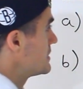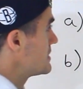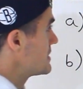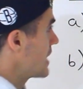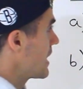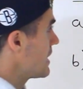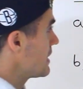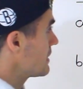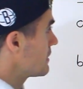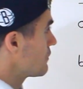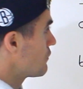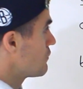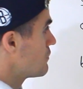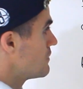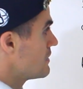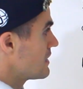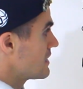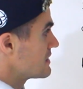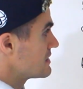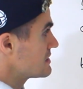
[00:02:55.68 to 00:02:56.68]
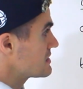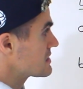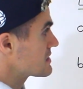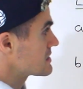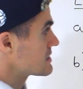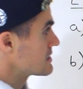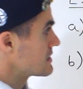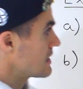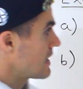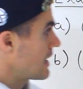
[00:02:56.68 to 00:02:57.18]
take
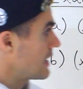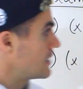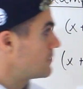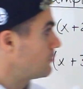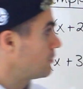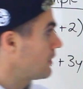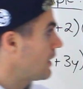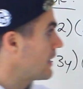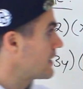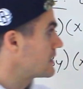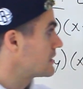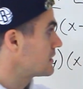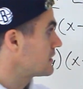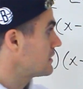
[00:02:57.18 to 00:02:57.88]
this and apply it